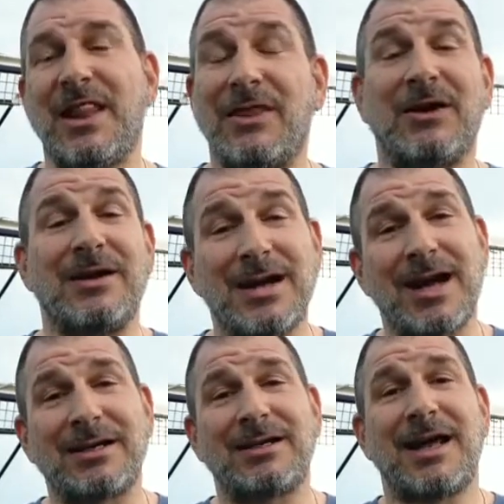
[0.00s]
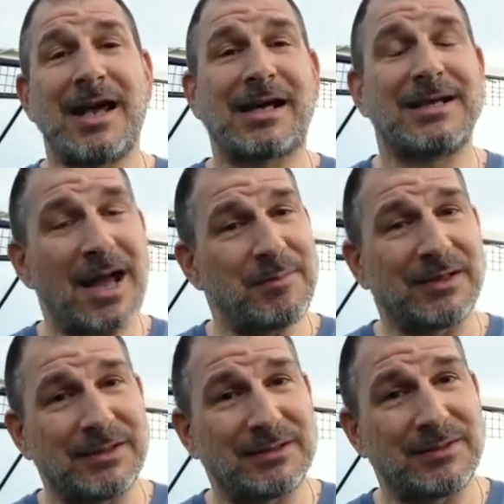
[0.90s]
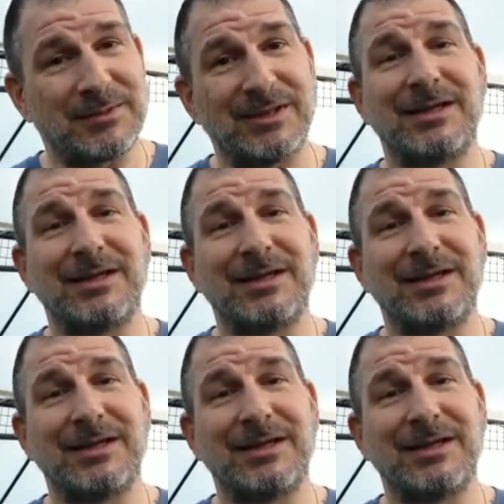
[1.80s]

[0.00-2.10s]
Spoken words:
They're not economic systems.